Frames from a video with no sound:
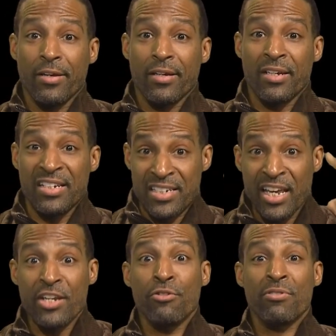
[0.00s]

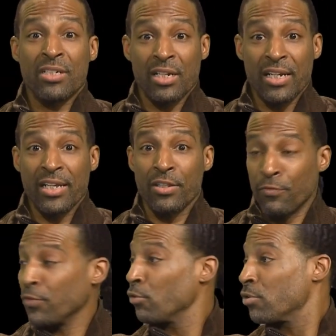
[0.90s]
continuously in the
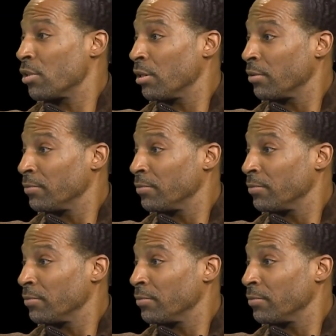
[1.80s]
future.